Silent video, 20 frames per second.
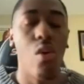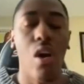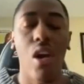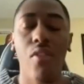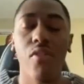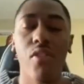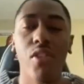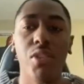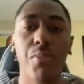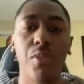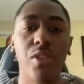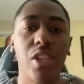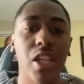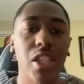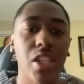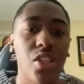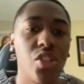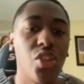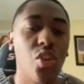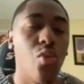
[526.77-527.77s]
is projected
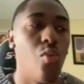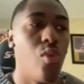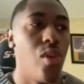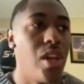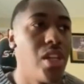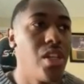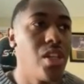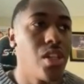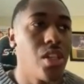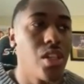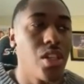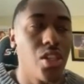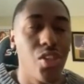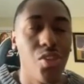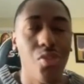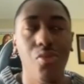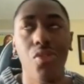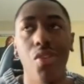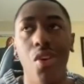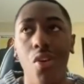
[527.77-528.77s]
to win,
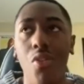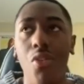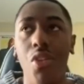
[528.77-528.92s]
they're